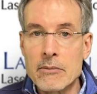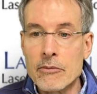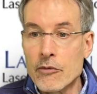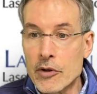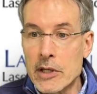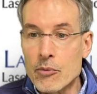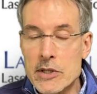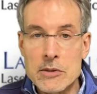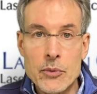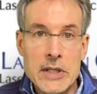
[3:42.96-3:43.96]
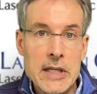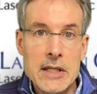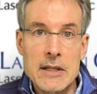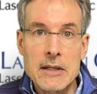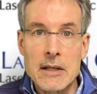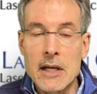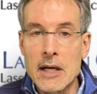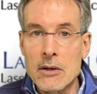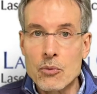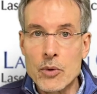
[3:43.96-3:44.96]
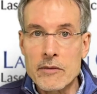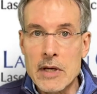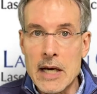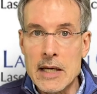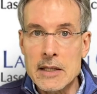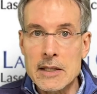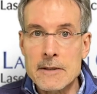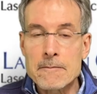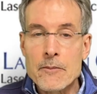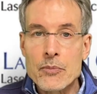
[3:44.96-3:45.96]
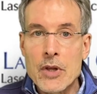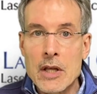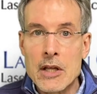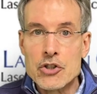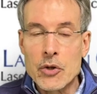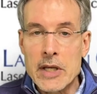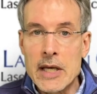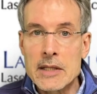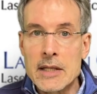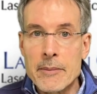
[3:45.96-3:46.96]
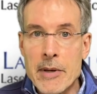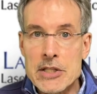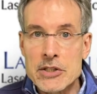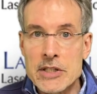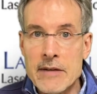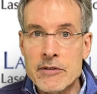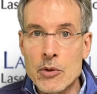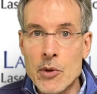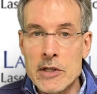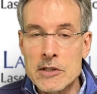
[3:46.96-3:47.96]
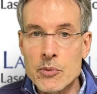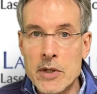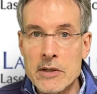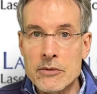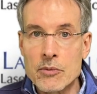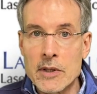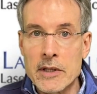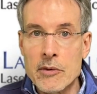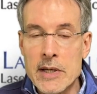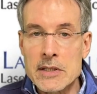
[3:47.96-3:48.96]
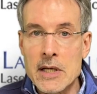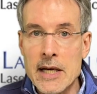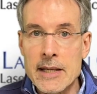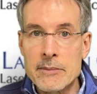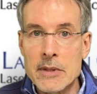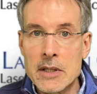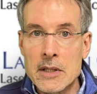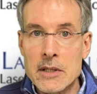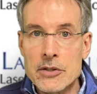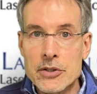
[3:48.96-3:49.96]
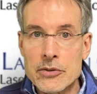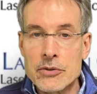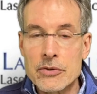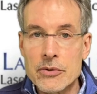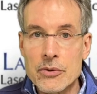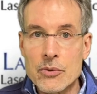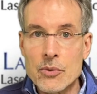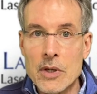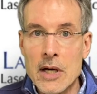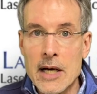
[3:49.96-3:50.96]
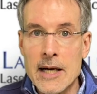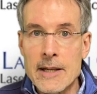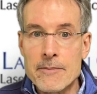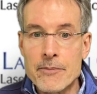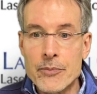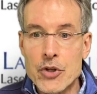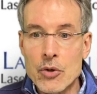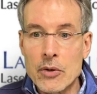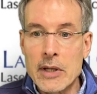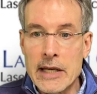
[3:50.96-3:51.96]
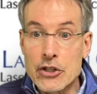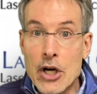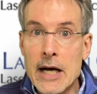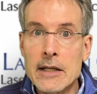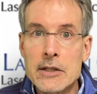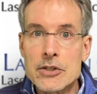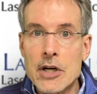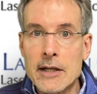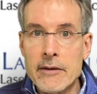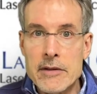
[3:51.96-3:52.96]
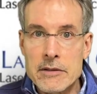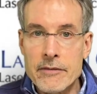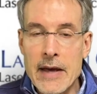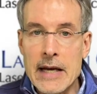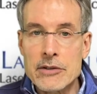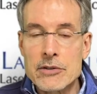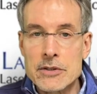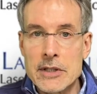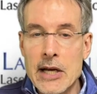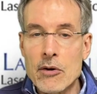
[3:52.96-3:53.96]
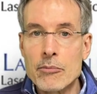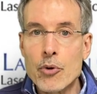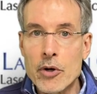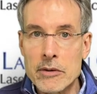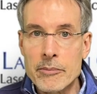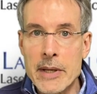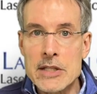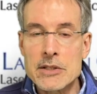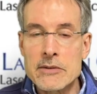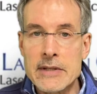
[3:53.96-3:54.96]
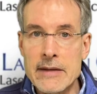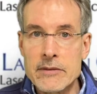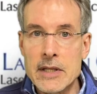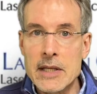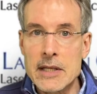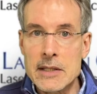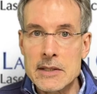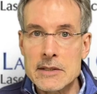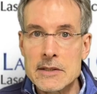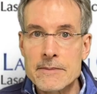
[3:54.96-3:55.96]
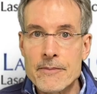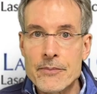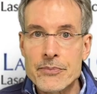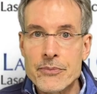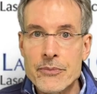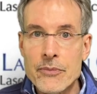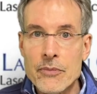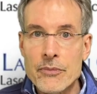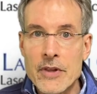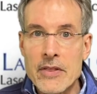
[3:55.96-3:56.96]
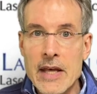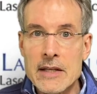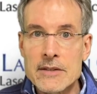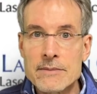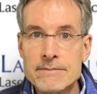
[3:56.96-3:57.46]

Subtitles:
for any reason we need it, we've got it. So again, Patient Safety Awareness Week is really a great time just to you know, acknowledge all of these factors and how important patient safety is. Thanks.